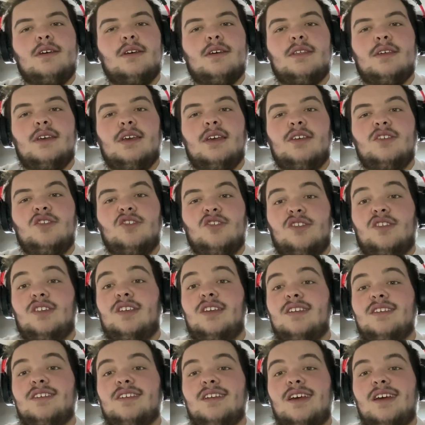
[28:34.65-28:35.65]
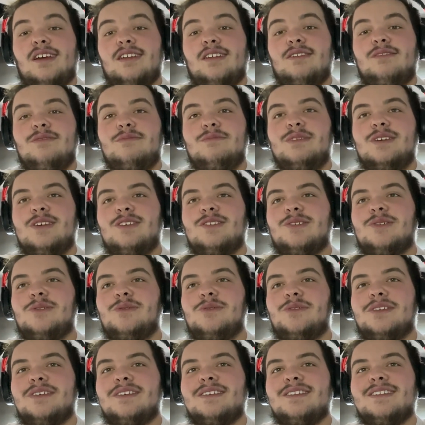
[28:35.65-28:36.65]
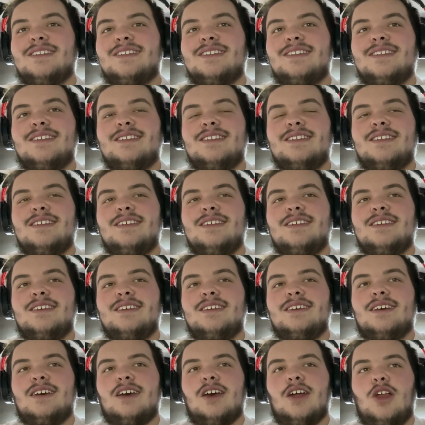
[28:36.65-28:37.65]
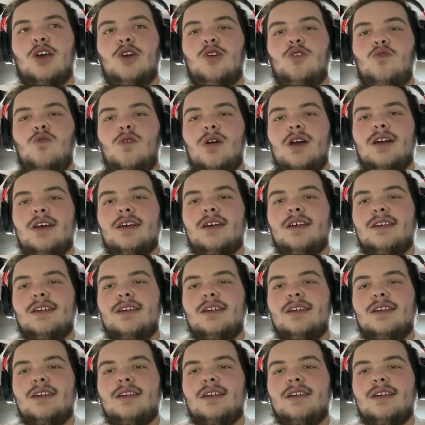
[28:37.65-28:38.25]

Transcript: I think he's just disconnected from Discord. Hello?